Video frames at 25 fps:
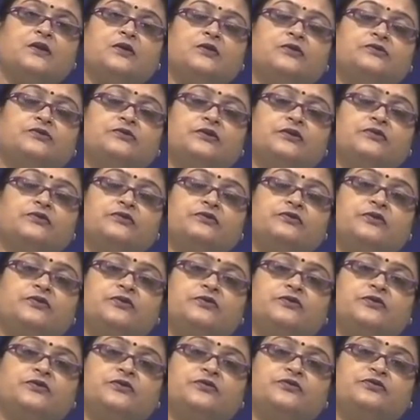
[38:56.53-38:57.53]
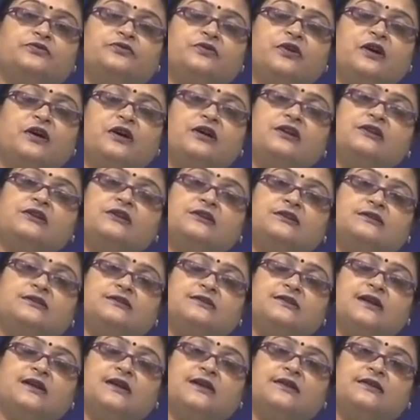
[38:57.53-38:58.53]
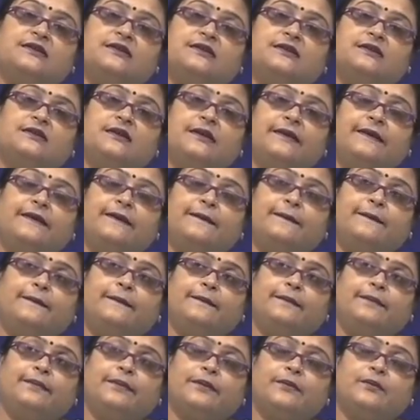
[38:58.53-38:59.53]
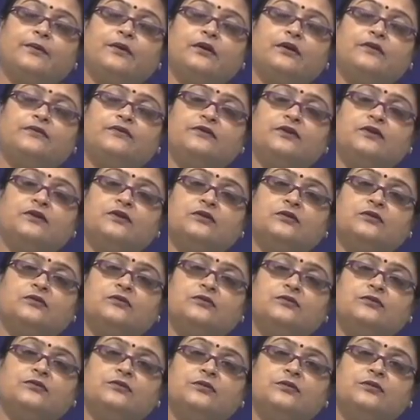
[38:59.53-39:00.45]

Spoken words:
What we find is that like one of the